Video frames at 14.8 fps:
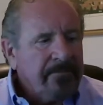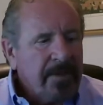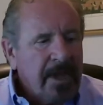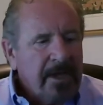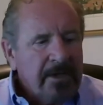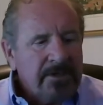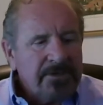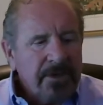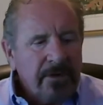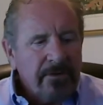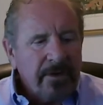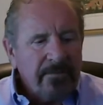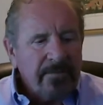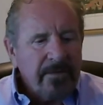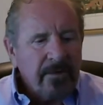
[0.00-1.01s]
So if
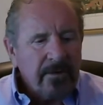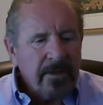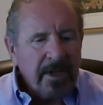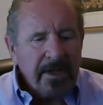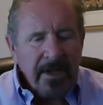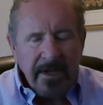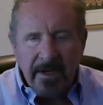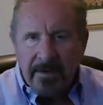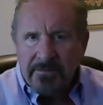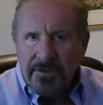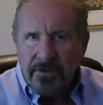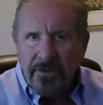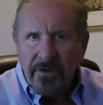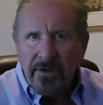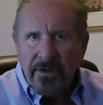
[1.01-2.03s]
you're lucky enough so you
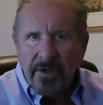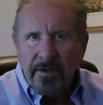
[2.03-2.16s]
can come